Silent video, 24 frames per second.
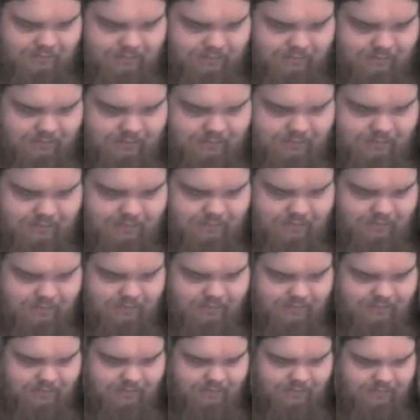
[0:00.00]

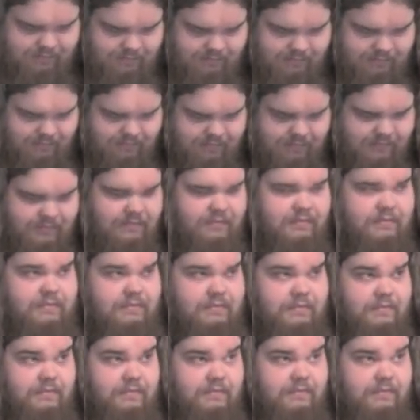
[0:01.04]

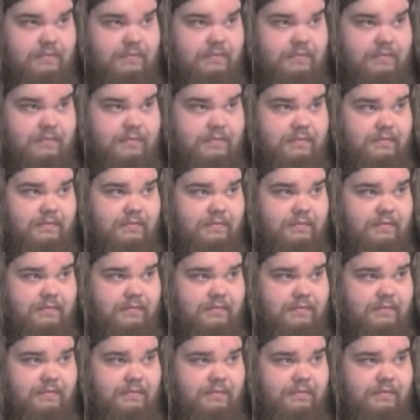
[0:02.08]

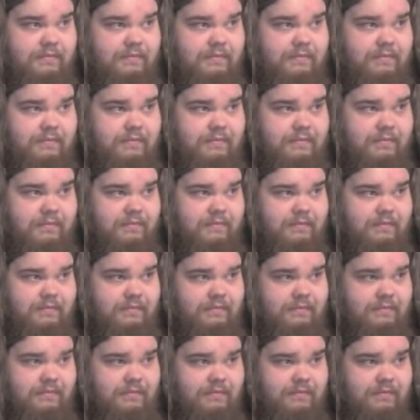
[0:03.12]

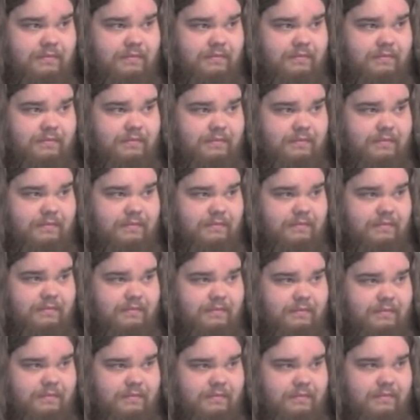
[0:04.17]

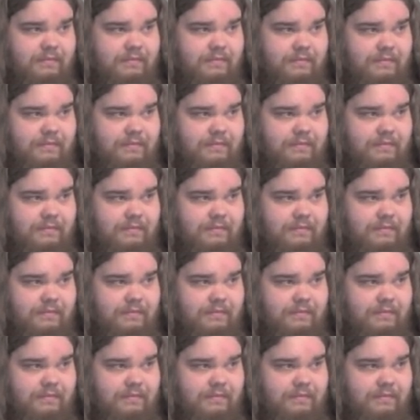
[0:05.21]
[no speech]